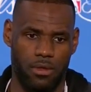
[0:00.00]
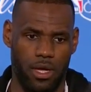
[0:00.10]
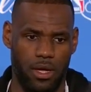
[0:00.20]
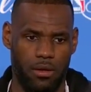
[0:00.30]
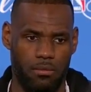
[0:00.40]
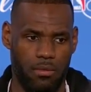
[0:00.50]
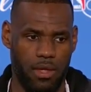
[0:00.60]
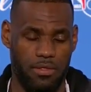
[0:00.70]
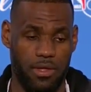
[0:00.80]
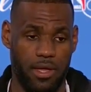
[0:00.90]
Um,
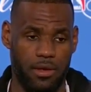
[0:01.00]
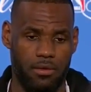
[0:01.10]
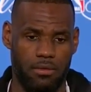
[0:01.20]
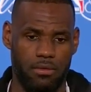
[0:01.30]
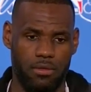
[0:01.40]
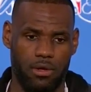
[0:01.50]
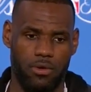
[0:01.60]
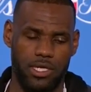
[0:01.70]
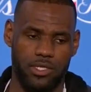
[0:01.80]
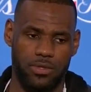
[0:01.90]
and then the
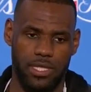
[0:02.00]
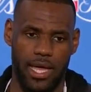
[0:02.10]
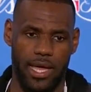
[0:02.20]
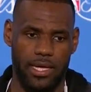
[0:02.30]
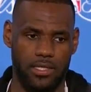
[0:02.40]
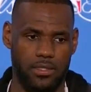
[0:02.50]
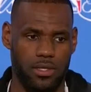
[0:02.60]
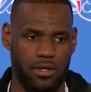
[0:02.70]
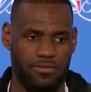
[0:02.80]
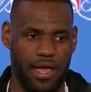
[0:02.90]
question was asked
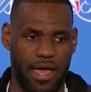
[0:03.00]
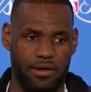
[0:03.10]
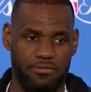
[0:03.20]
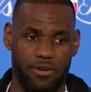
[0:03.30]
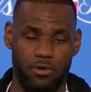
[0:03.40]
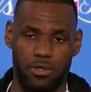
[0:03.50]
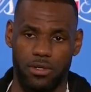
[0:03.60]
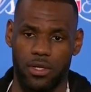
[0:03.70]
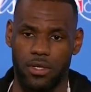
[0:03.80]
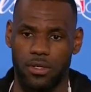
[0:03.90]
if I had a
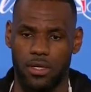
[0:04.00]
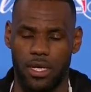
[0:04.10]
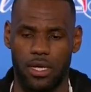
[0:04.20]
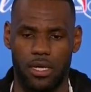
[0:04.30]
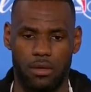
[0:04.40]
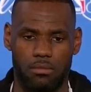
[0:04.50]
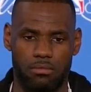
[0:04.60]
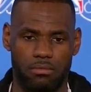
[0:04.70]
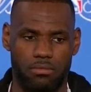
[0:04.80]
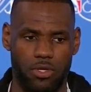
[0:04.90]
vote,
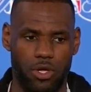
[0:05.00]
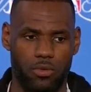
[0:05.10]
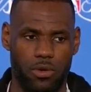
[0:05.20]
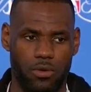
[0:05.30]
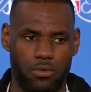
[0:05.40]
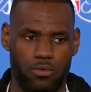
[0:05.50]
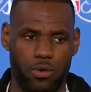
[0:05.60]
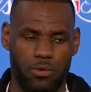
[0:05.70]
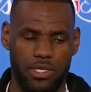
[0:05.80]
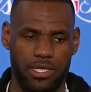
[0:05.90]
um, you know, what
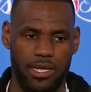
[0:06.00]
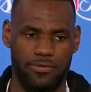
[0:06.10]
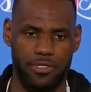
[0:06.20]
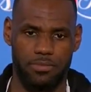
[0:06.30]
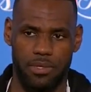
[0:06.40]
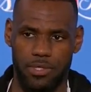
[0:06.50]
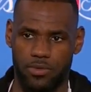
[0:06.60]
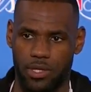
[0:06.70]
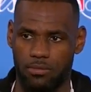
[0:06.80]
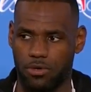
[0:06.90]
what would the difference be
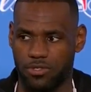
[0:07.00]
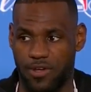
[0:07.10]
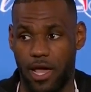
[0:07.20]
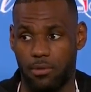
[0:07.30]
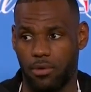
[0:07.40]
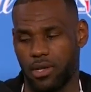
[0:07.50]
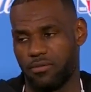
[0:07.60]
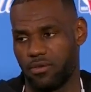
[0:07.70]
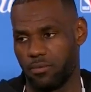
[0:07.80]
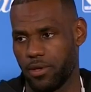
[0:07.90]
between most valuable
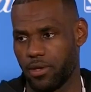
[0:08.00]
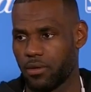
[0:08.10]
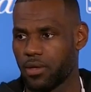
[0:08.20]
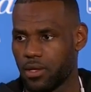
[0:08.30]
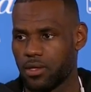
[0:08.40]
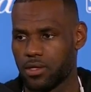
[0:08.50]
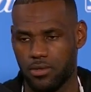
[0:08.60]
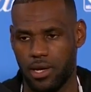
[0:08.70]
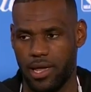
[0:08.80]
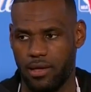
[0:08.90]
and MVP?
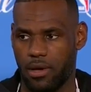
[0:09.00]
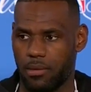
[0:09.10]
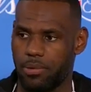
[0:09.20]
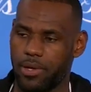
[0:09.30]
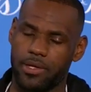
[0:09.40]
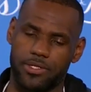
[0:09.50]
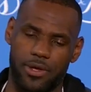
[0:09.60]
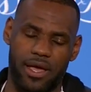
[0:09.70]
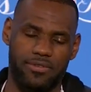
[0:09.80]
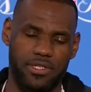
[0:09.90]
So I gave my opinion.
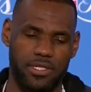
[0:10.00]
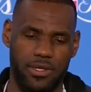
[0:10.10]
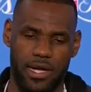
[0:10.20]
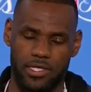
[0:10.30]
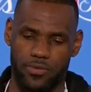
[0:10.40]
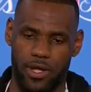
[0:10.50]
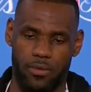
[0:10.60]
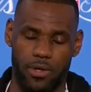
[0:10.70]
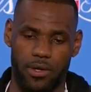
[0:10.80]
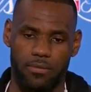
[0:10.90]
So obviously you guys
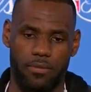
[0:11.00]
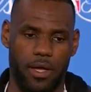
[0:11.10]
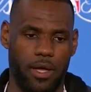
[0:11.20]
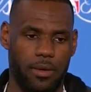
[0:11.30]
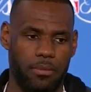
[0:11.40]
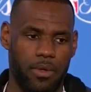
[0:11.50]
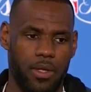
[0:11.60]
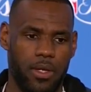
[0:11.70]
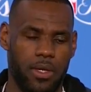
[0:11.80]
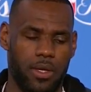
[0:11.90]
ran with it. Um,
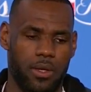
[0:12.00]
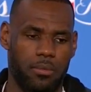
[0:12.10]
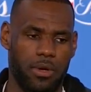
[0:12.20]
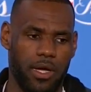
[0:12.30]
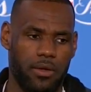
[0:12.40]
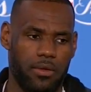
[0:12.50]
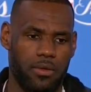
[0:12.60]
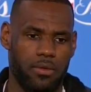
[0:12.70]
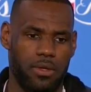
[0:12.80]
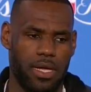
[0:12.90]
but
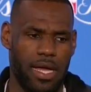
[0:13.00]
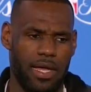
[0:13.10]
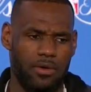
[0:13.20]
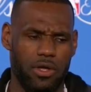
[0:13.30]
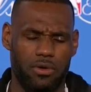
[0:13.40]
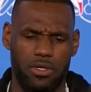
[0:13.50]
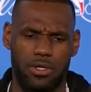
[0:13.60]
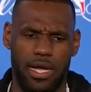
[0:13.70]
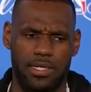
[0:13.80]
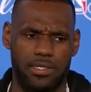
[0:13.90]
I don't know.
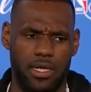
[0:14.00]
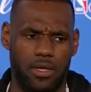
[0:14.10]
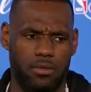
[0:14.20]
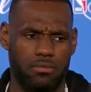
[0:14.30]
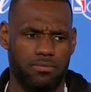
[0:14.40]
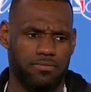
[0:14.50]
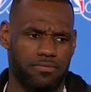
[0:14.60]
You guys, um,